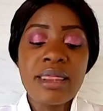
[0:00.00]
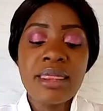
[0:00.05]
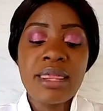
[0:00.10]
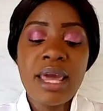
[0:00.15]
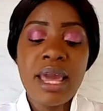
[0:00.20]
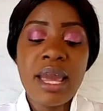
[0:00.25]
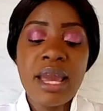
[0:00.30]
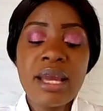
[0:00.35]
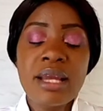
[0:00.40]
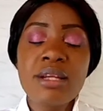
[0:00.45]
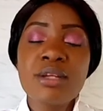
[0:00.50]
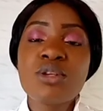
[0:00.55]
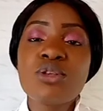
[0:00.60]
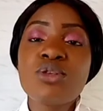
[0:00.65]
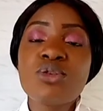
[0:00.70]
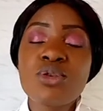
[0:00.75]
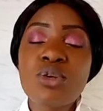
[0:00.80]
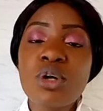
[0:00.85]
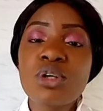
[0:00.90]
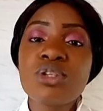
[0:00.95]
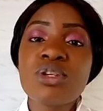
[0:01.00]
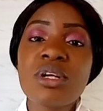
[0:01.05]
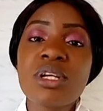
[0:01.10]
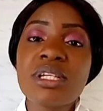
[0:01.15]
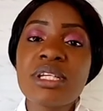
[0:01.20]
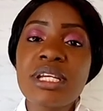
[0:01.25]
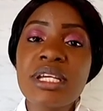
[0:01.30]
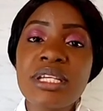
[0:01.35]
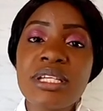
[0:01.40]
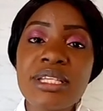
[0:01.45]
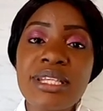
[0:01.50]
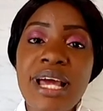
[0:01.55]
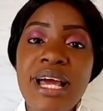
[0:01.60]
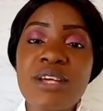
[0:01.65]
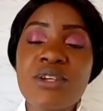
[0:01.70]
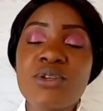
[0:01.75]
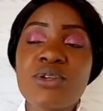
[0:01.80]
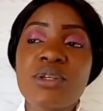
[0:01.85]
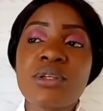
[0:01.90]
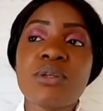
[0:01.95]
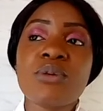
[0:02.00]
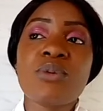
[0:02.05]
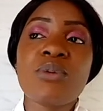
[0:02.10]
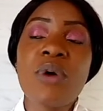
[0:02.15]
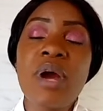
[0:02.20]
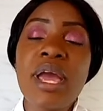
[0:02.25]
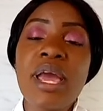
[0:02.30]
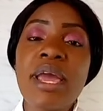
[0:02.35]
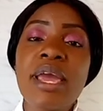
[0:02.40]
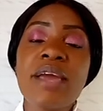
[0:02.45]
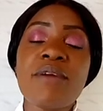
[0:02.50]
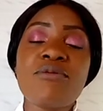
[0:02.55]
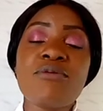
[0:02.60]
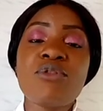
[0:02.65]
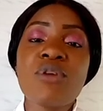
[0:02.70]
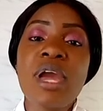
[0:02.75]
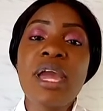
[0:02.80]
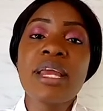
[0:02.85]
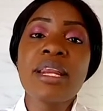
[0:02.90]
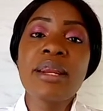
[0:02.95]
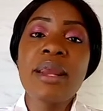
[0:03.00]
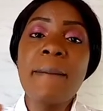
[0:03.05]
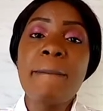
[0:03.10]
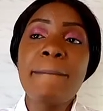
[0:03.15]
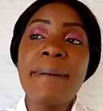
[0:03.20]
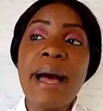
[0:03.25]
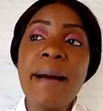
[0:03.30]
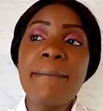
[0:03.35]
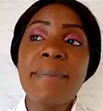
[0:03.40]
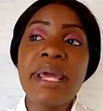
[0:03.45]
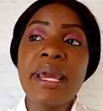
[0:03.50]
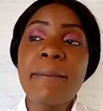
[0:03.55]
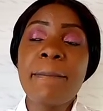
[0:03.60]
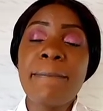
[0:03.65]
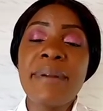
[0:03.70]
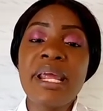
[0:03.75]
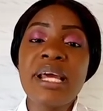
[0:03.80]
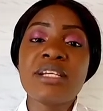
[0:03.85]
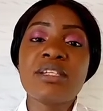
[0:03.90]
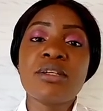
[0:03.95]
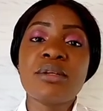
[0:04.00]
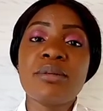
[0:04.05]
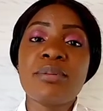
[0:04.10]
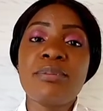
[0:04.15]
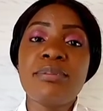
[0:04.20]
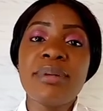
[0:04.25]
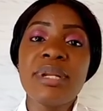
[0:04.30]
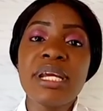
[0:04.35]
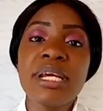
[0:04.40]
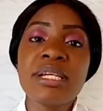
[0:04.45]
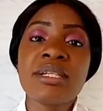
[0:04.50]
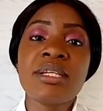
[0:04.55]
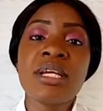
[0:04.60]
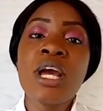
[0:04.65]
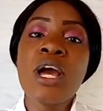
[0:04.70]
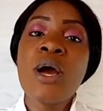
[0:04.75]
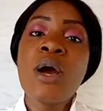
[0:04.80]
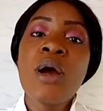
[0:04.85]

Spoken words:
then social distance, where if you're in a public place, please